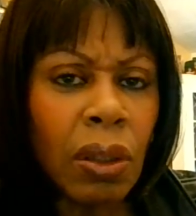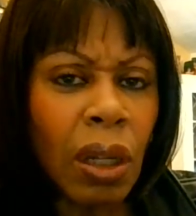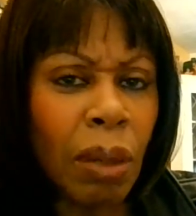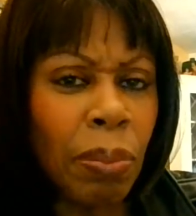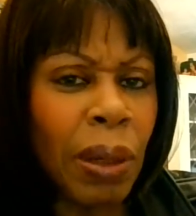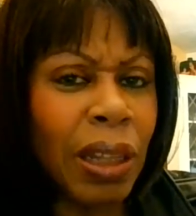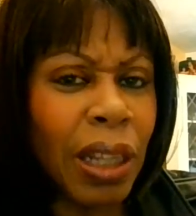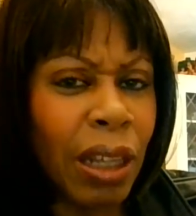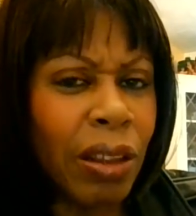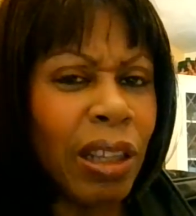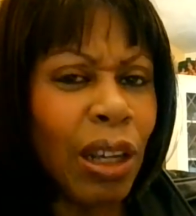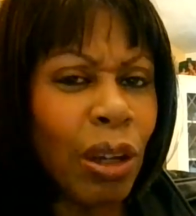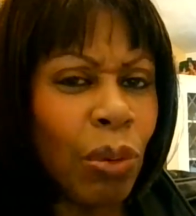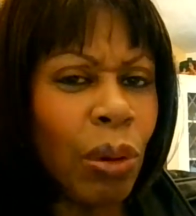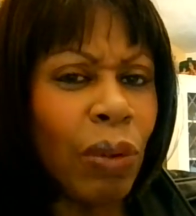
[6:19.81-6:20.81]
I bet they're the
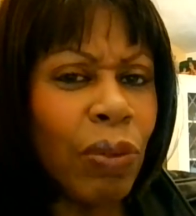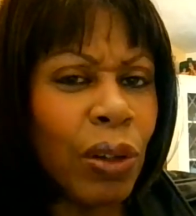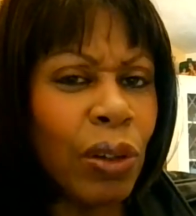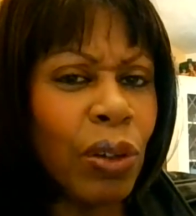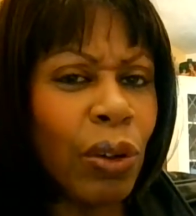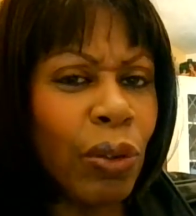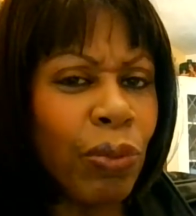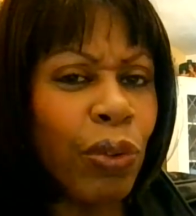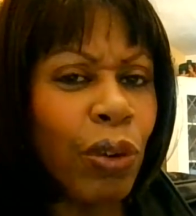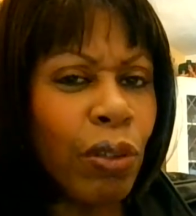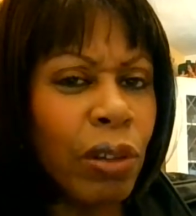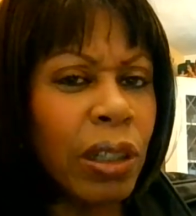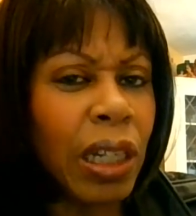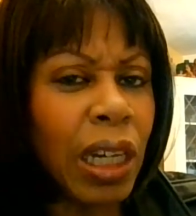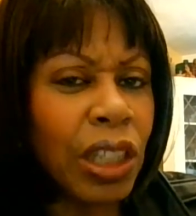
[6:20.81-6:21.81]
equivalent of
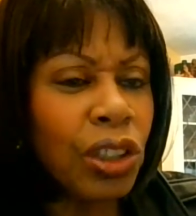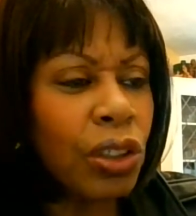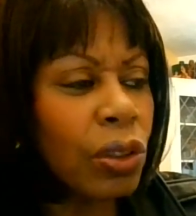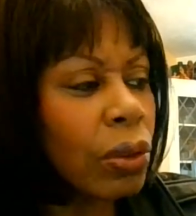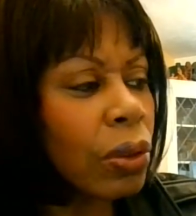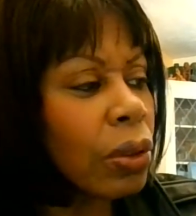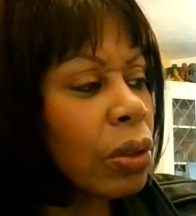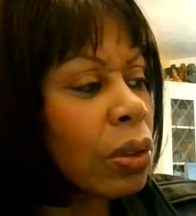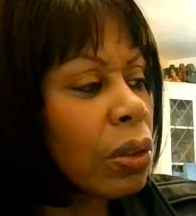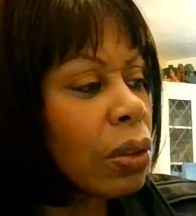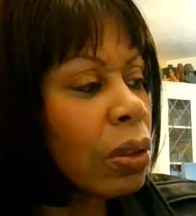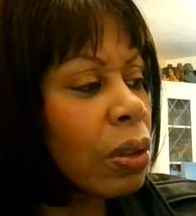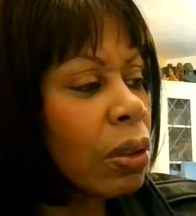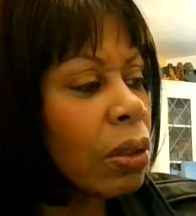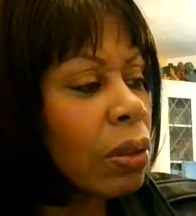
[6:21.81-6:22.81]
foreign nationals.
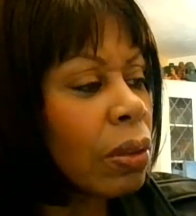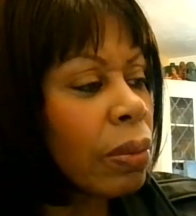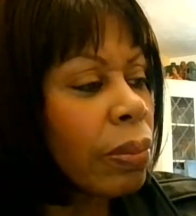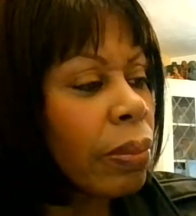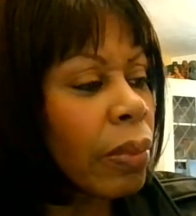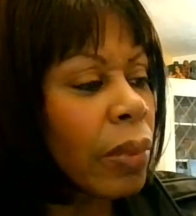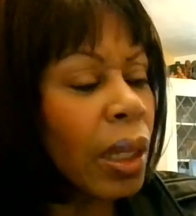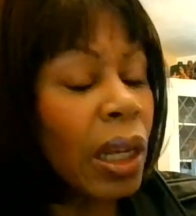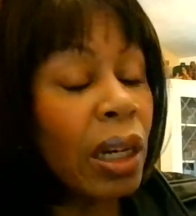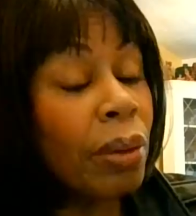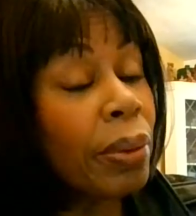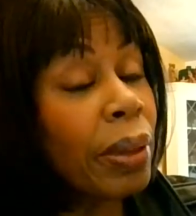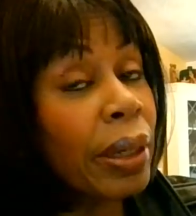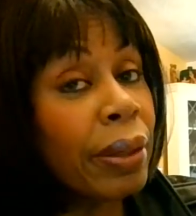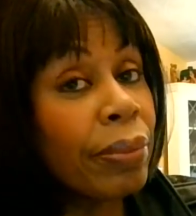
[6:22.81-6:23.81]

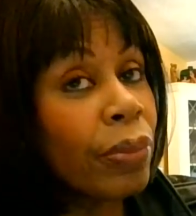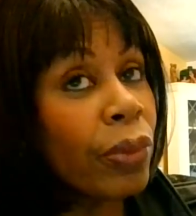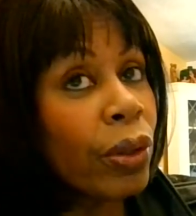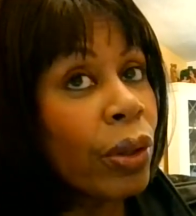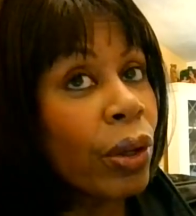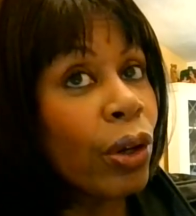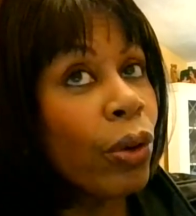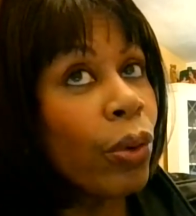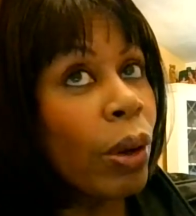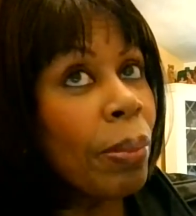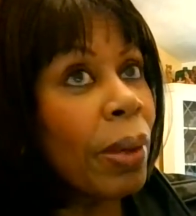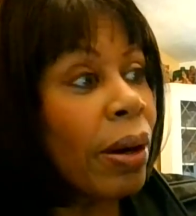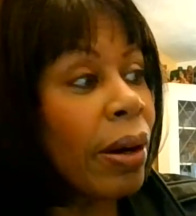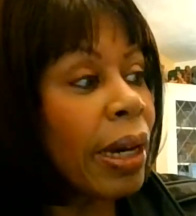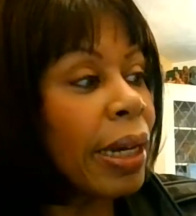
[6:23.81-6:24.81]
Anyway, who am
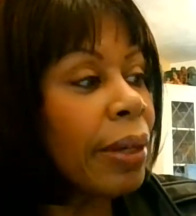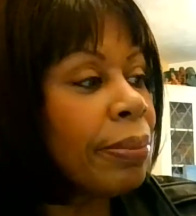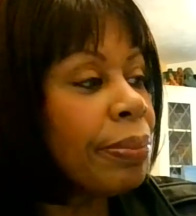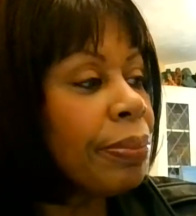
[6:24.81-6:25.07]
I?